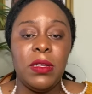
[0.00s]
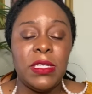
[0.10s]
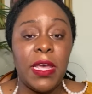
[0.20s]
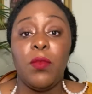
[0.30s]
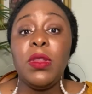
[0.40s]

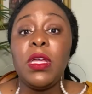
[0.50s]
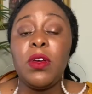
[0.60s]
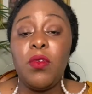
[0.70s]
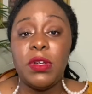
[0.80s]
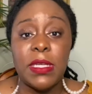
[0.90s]
take a really good
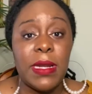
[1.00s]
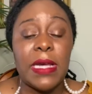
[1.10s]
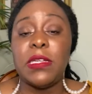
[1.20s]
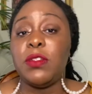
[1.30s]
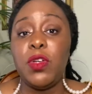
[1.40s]
course that
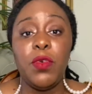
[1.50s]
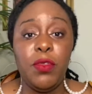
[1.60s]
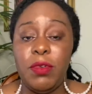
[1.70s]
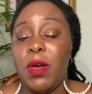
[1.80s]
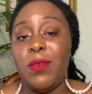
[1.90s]
knocks out 2 or
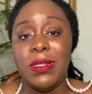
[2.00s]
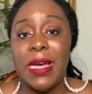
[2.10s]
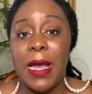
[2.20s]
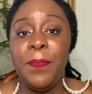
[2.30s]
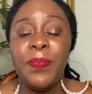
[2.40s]
3 at one
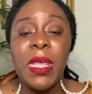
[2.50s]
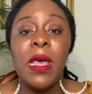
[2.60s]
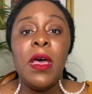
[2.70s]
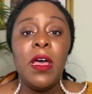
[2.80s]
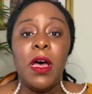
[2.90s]
time.
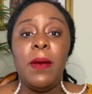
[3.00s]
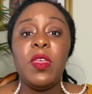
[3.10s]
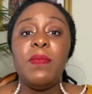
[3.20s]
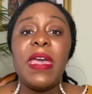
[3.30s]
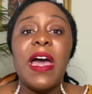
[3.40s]

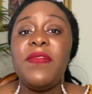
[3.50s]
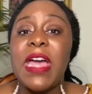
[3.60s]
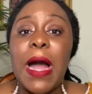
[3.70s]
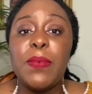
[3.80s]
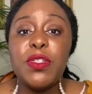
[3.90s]
You may have the
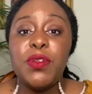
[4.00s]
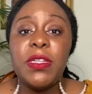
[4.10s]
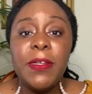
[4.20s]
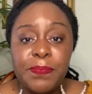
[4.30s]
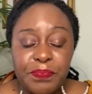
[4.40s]

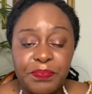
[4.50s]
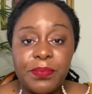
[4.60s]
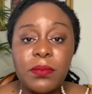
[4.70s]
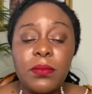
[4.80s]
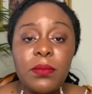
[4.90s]
opportunity
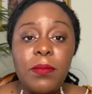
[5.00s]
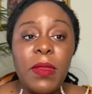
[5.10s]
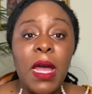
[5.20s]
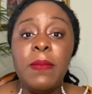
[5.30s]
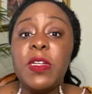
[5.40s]

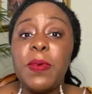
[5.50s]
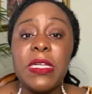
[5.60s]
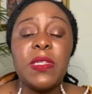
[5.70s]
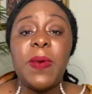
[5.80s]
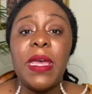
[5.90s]
to
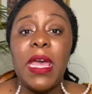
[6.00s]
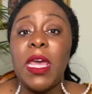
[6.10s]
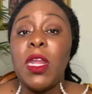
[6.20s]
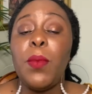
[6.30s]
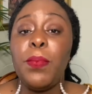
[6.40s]
participate
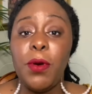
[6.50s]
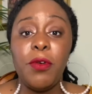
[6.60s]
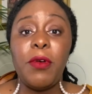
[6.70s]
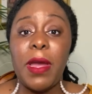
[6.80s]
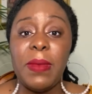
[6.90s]
in
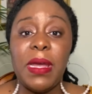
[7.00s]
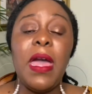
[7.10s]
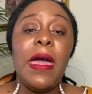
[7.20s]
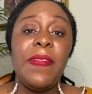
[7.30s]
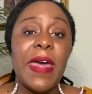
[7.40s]
programming
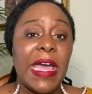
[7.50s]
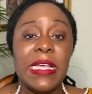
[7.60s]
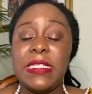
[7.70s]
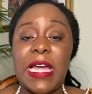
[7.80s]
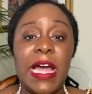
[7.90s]
that
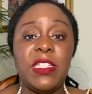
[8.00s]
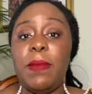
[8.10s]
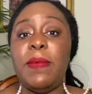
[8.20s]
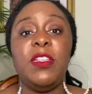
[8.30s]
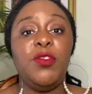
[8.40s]
is tied to
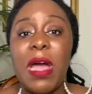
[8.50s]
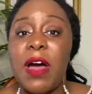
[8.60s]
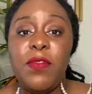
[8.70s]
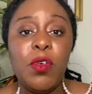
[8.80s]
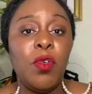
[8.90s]
maybe
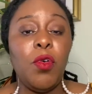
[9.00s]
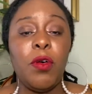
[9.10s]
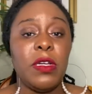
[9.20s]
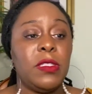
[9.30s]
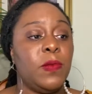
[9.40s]
travel
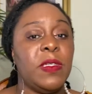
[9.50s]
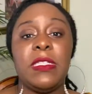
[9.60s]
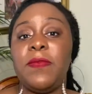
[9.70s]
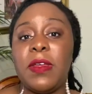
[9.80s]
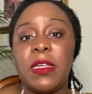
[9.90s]
or
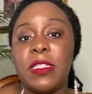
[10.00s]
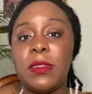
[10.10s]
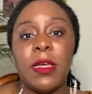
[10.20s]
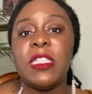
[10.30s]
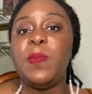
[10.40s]
specific
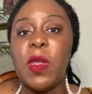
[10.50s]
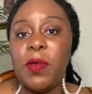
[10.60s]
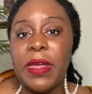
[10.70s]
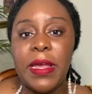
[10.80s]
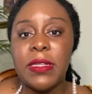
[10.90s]

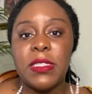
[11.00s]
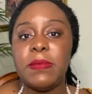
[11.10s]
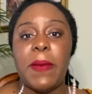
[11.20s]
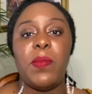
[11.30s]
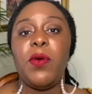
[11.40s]
experience, some
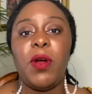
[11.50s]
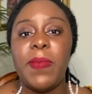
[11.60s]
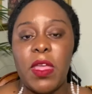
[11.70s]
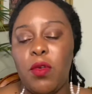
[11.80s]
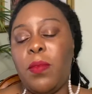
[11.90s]
type of program
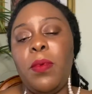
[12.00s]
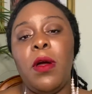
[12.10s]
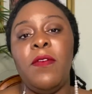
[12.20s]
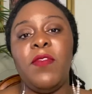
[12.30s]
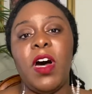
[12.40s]
that you're
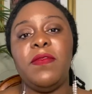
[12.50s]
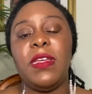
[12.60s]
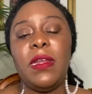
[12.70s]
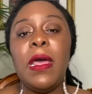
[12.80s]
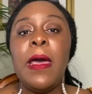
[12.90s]
involved in